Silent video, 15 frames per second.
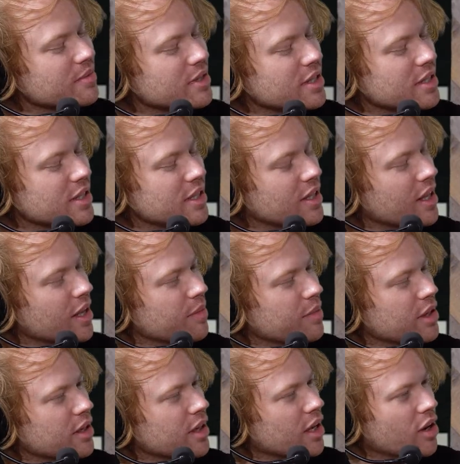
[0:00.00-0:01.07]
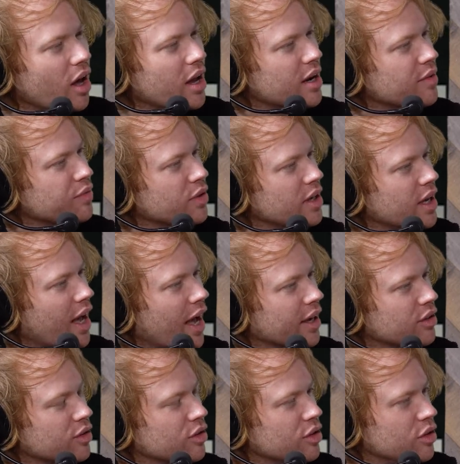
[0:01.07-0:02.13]
because he came in, and not every
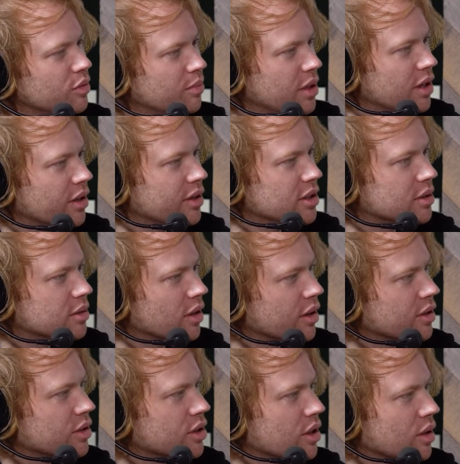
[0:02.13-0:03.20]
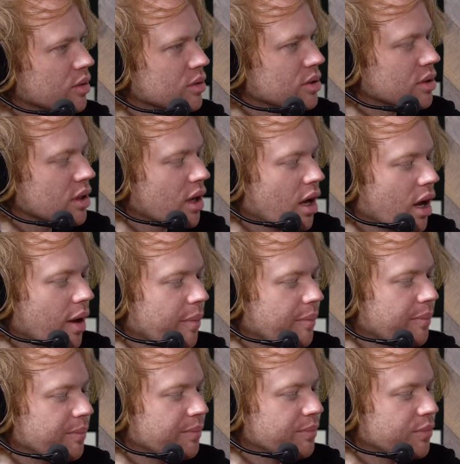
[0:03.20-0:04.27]
actor that you meet on the shows
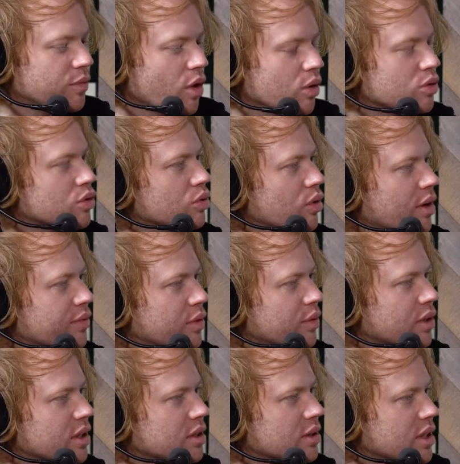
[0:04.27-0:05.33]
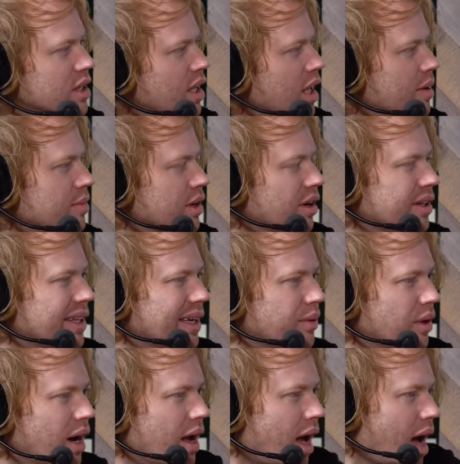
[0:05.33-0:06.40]
knows who everyone is. He came in on day
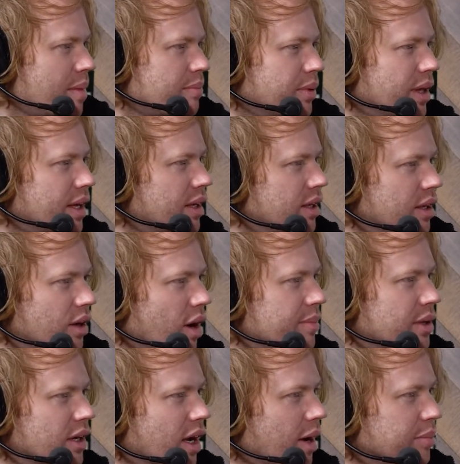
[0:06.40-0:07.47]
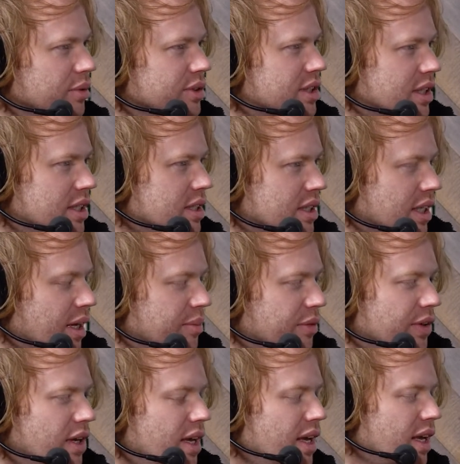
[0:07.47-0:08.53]
one. I'm playing, I'm in a couple of scenes in that
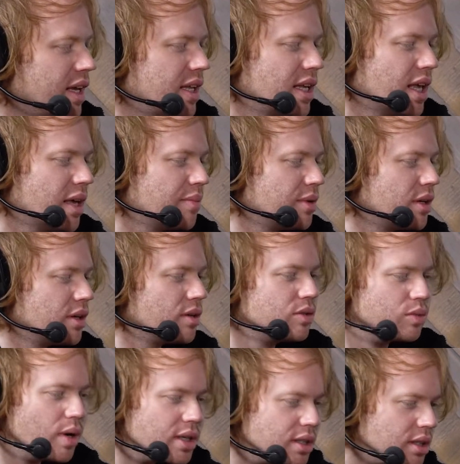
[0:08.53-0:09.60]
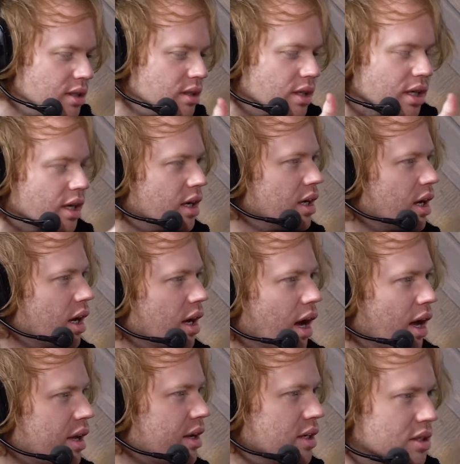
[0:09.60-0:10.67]
movie. He came in and he goes, Wesley, like,
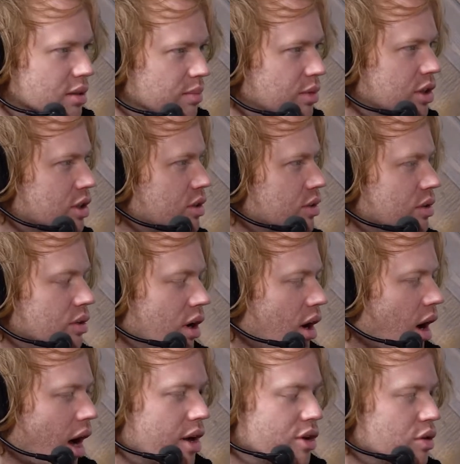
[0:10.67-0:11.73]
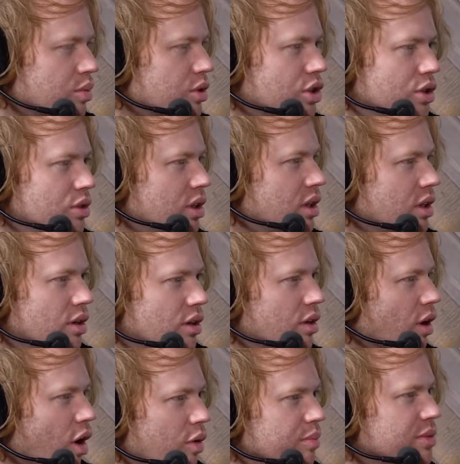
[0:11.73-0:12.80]
nice to meet you. I hear we're shooting near
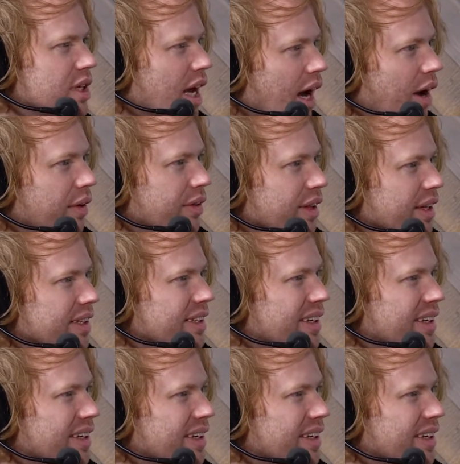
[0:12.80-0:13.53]
your hometown. Like,